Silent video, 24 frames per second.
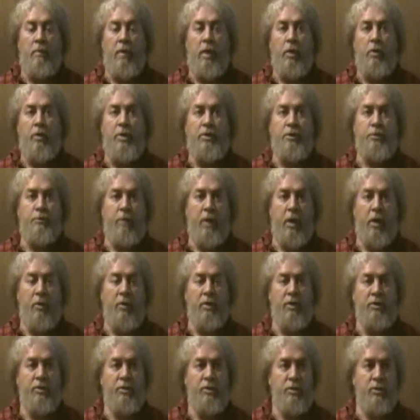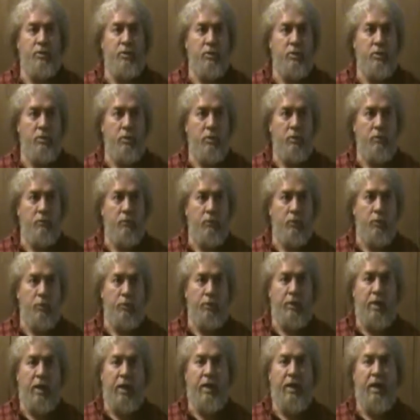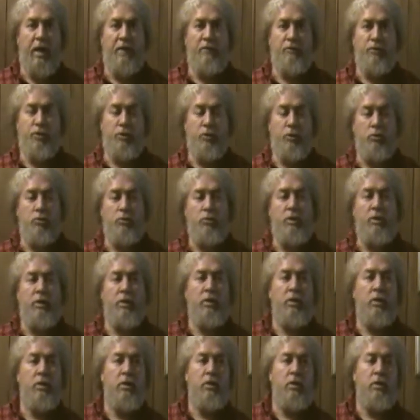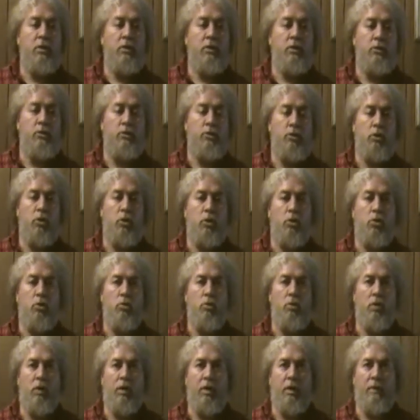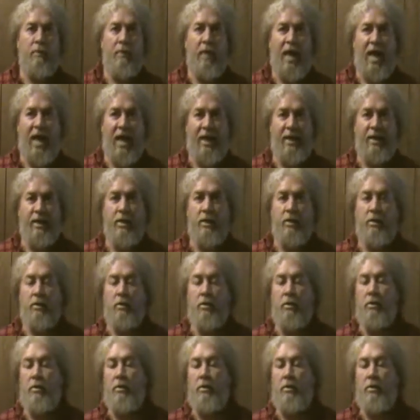Mary's parents could not have children, so Anna,